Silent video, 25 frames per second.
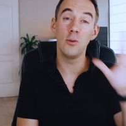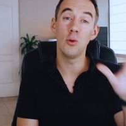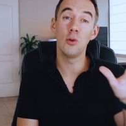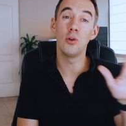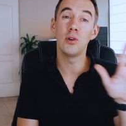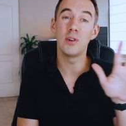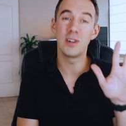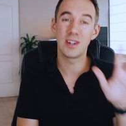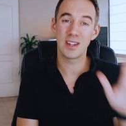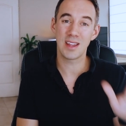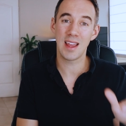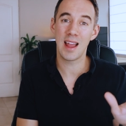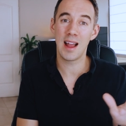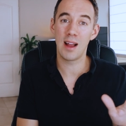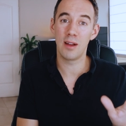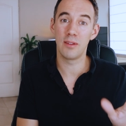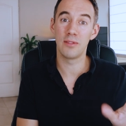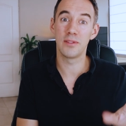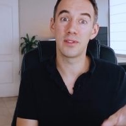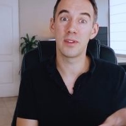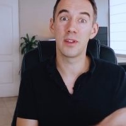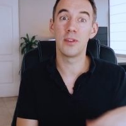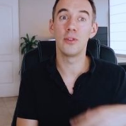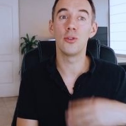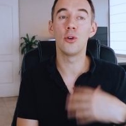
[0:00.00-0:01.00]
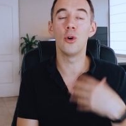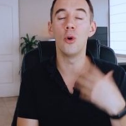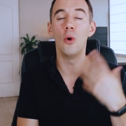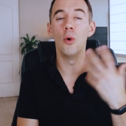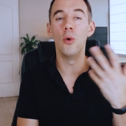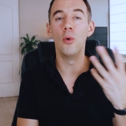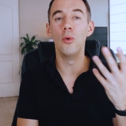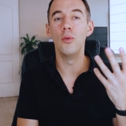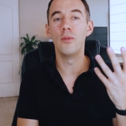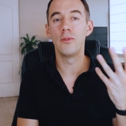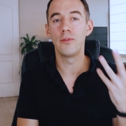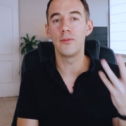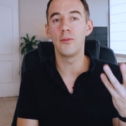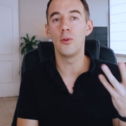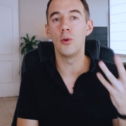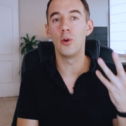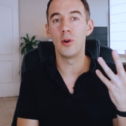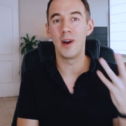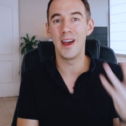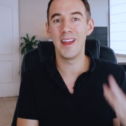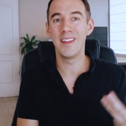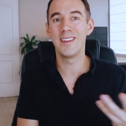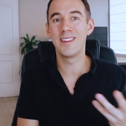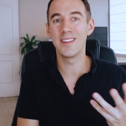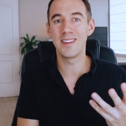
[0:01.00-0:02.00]
four accounts under all
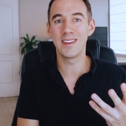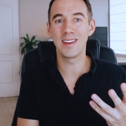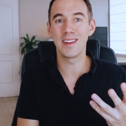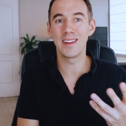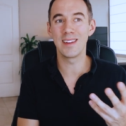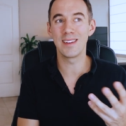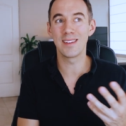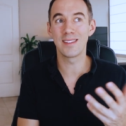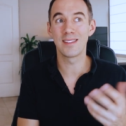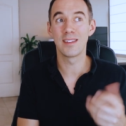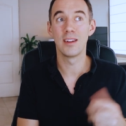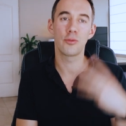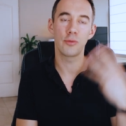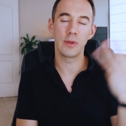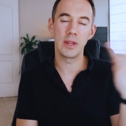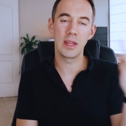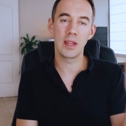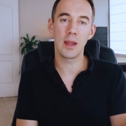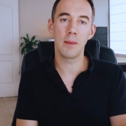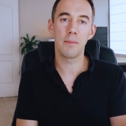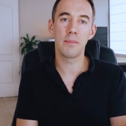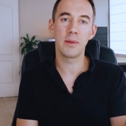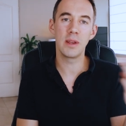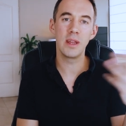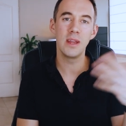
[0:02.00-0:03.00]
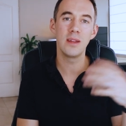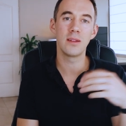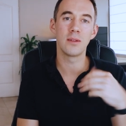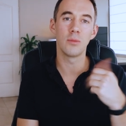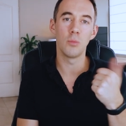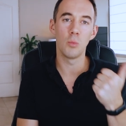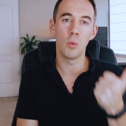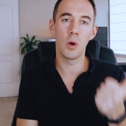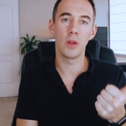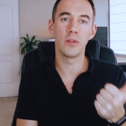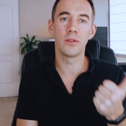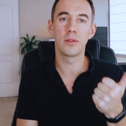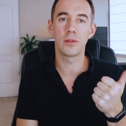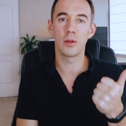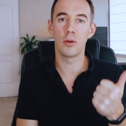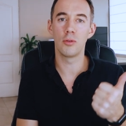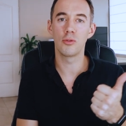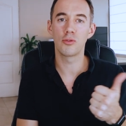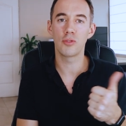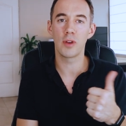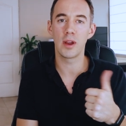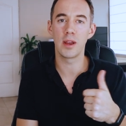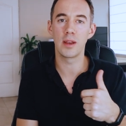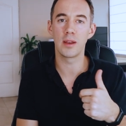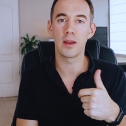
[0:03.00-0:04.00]
four entities, three companies and one sole
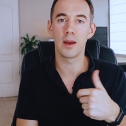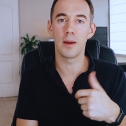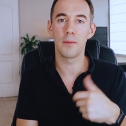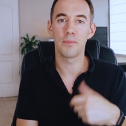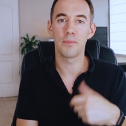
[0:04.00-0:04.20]
trader.